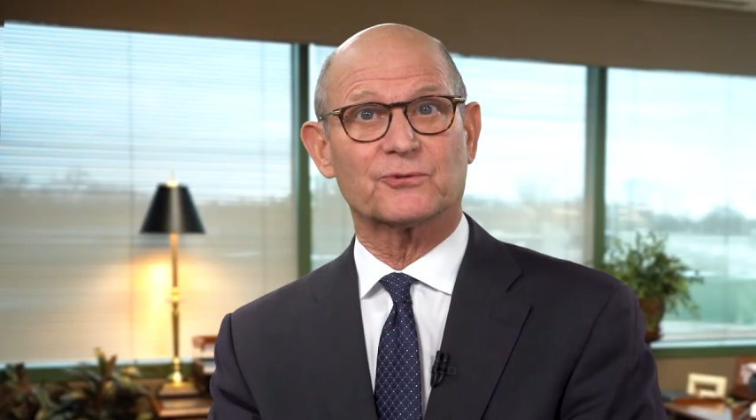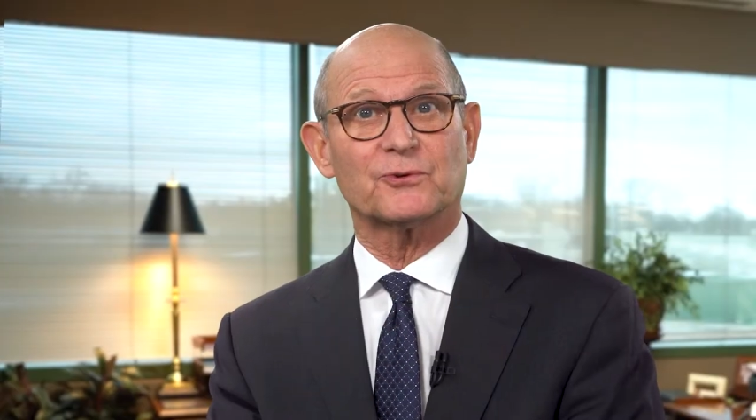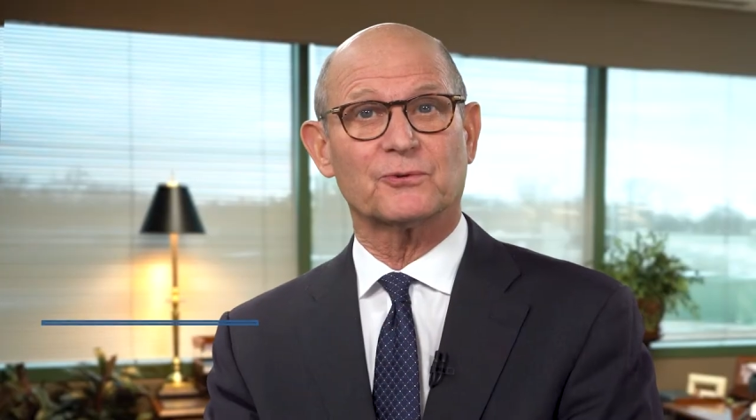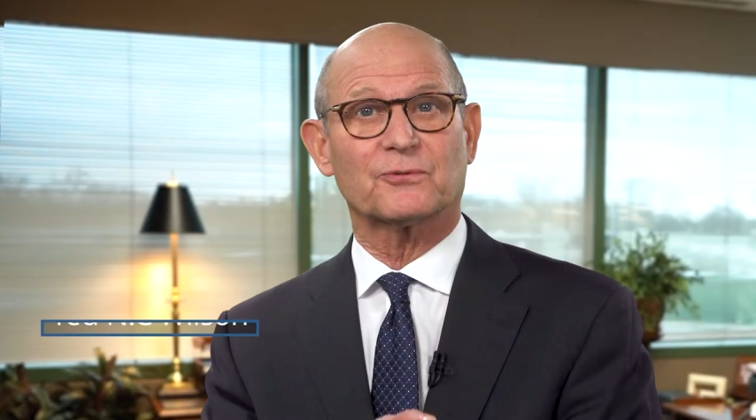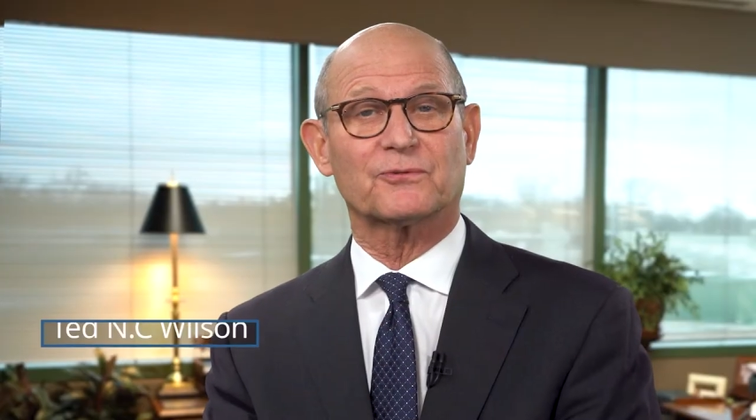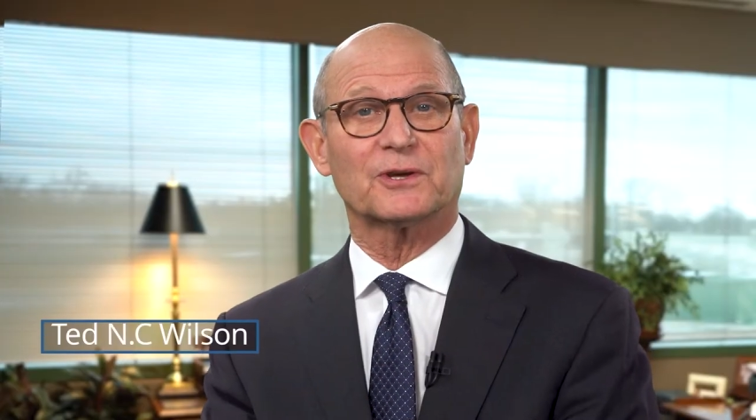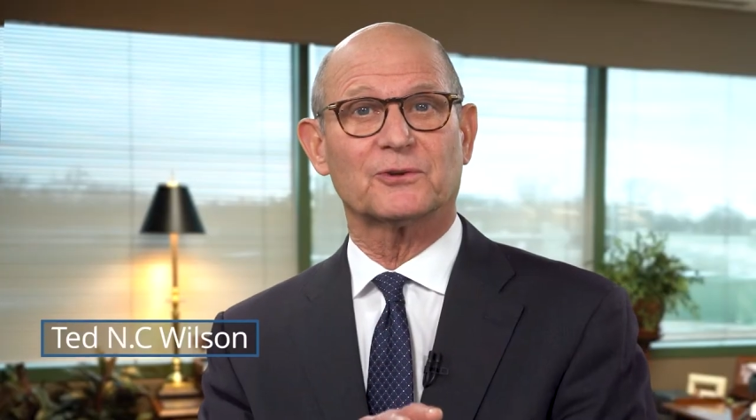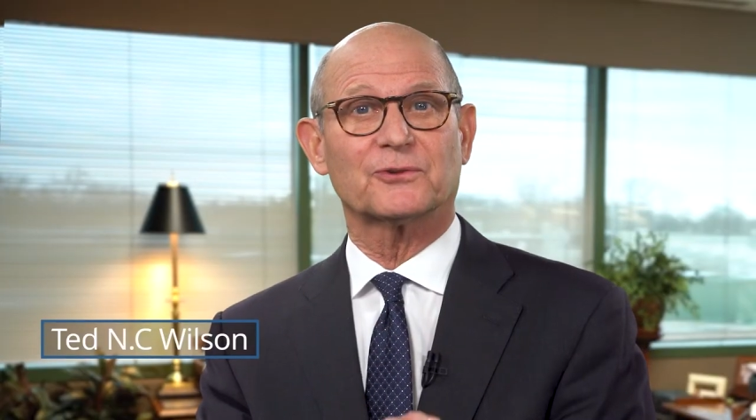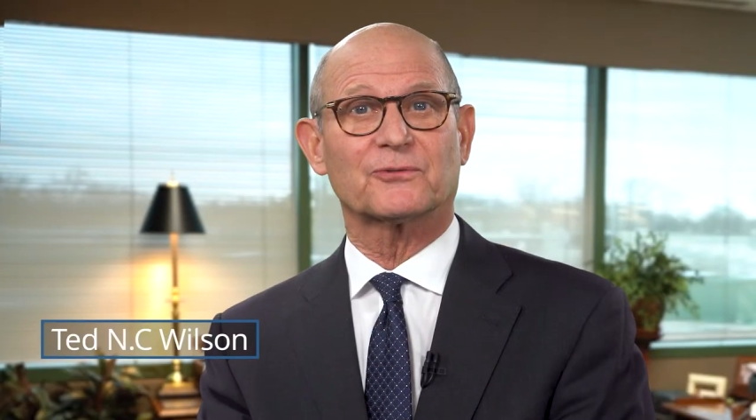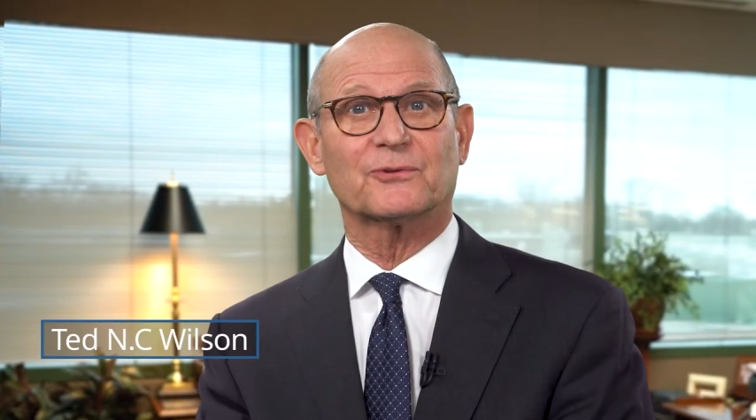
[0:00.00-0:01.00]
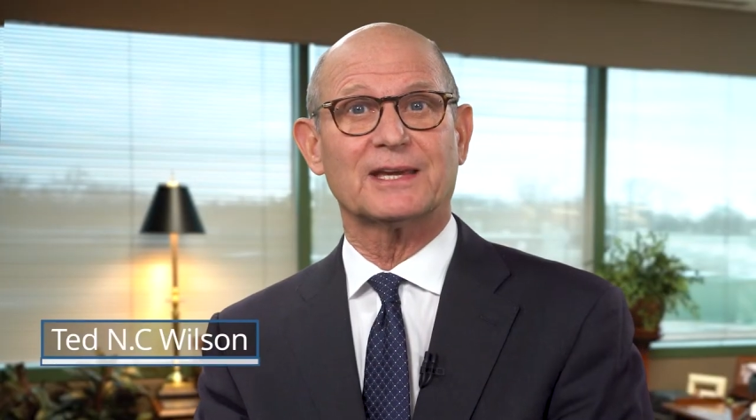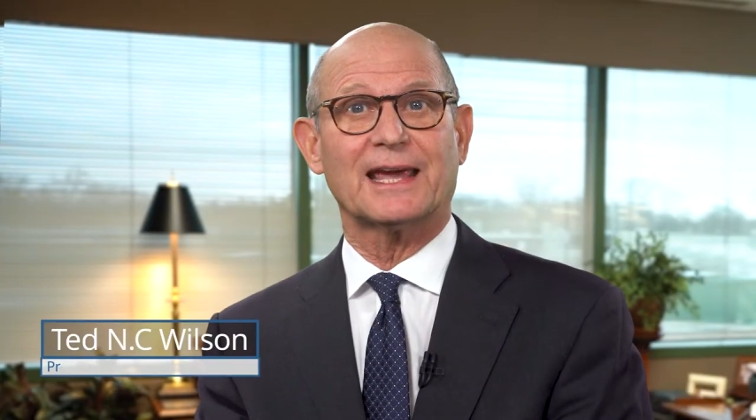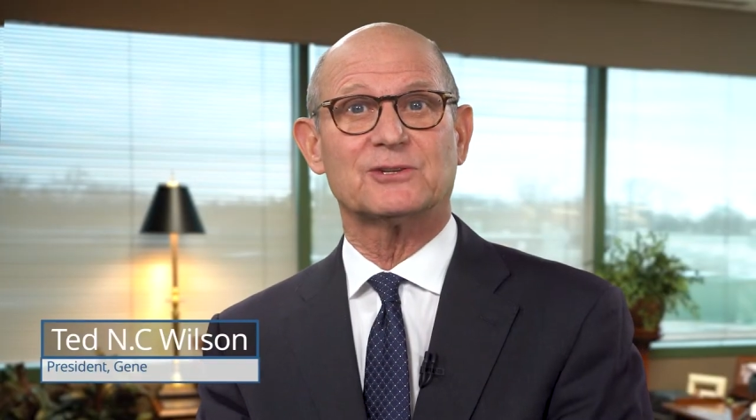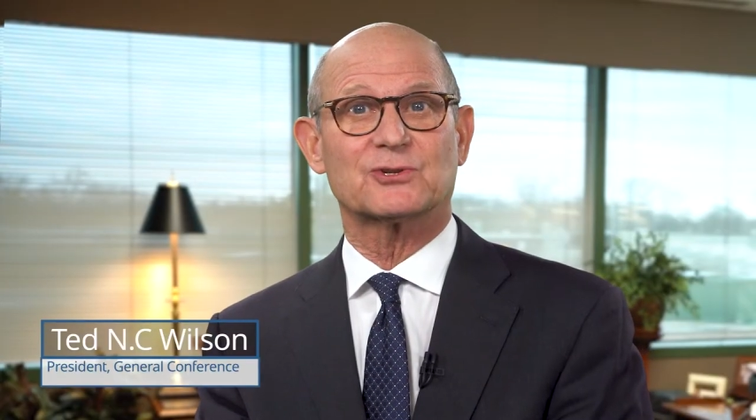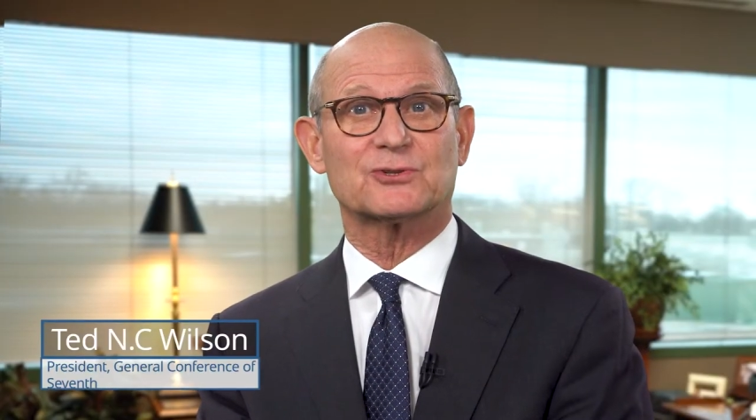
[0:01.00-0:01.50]
truth filled three
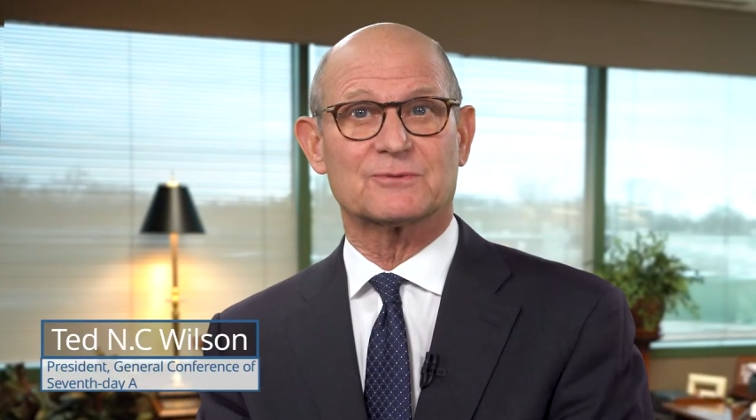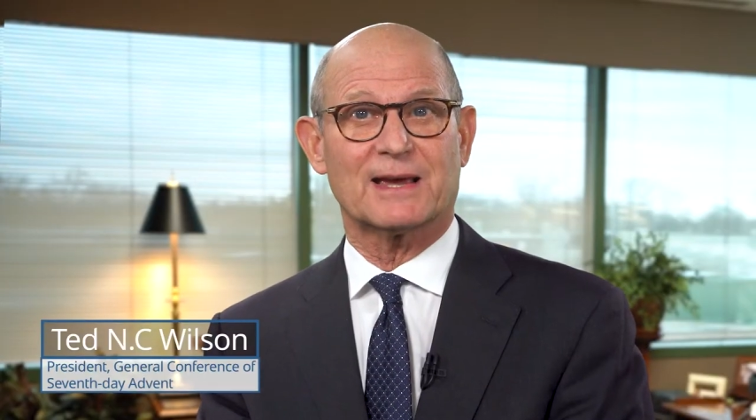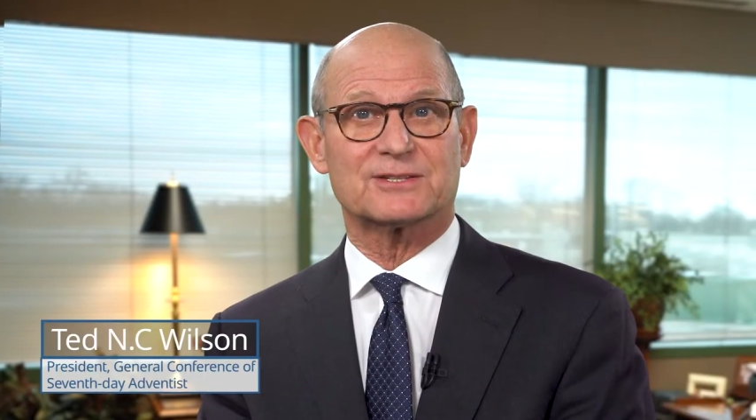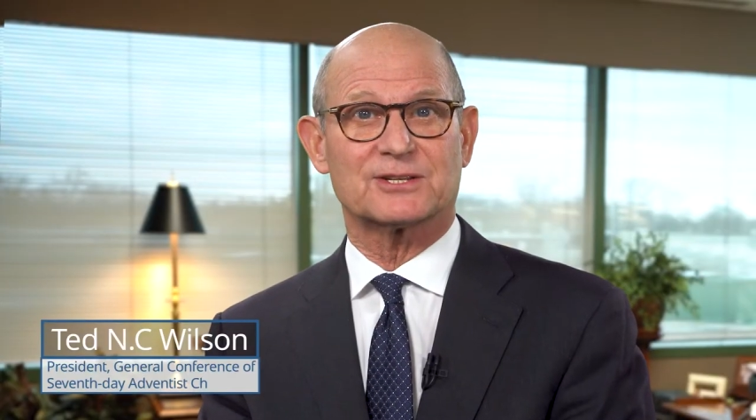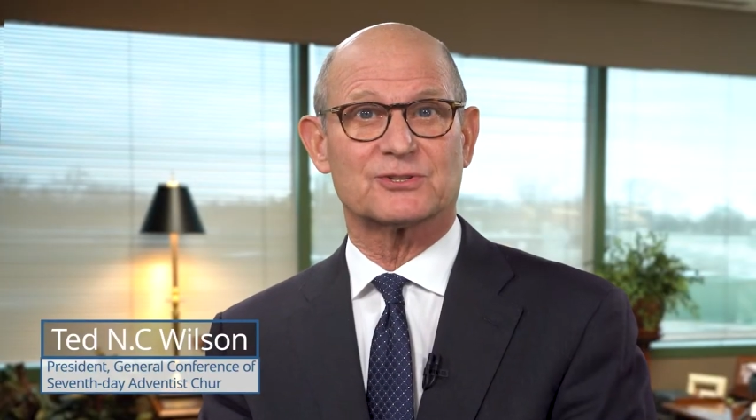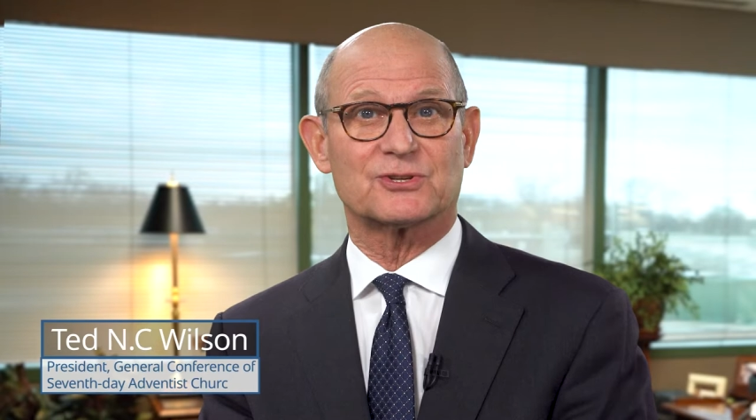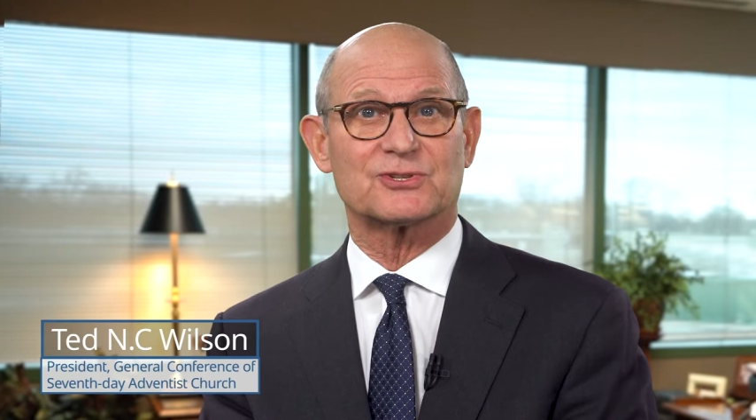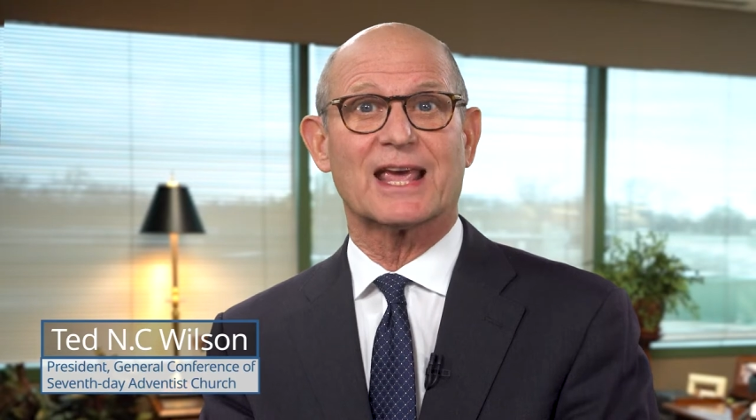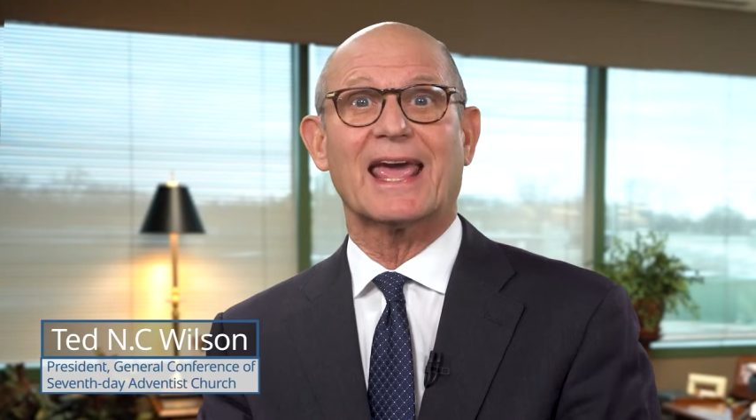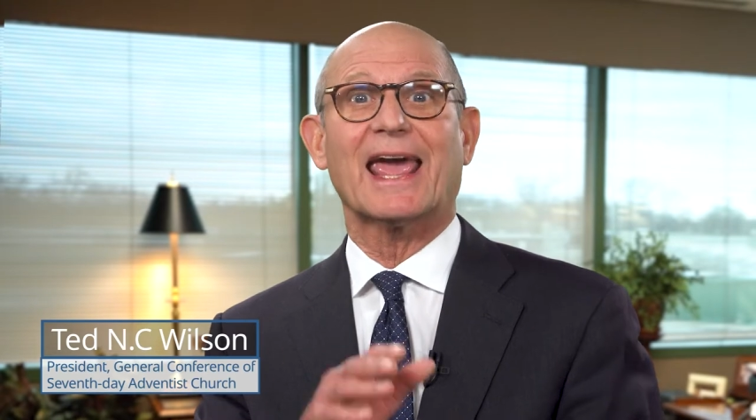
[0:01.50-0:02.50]
angels' messages